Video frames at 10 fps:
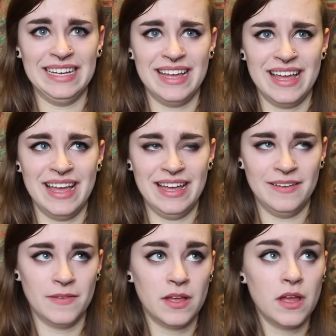
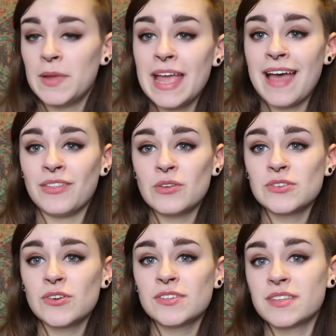Uh, but yeah,
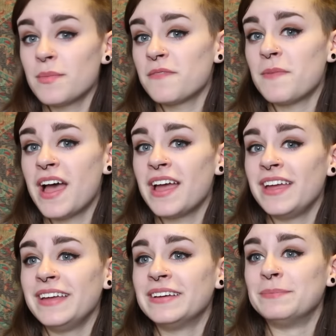those are some of
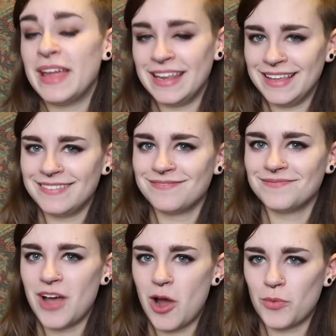my many
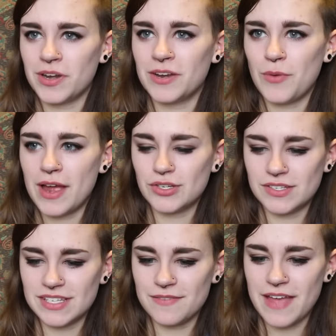awkward
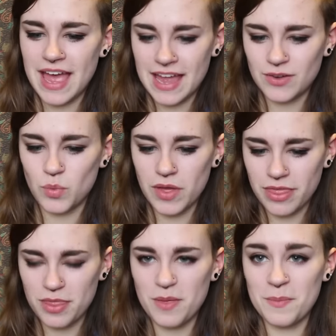interactions I've had
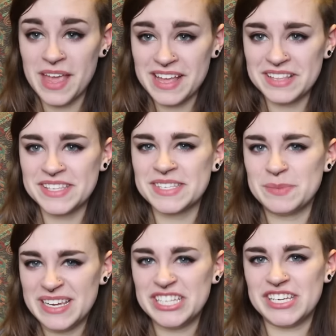with the male
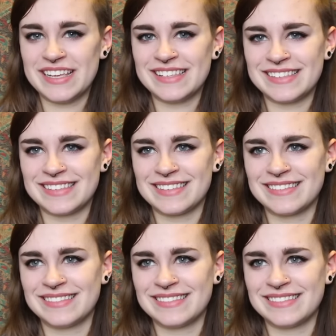species.